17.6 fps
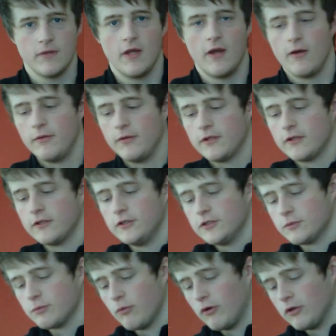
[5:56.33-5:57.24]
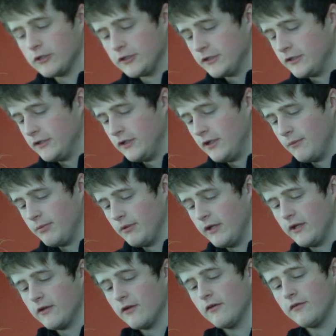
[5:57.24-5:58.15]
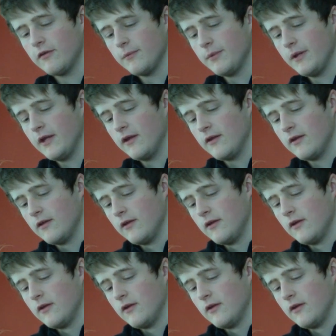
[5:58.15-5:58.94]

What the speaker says: Now you can just wash your blade off a bit,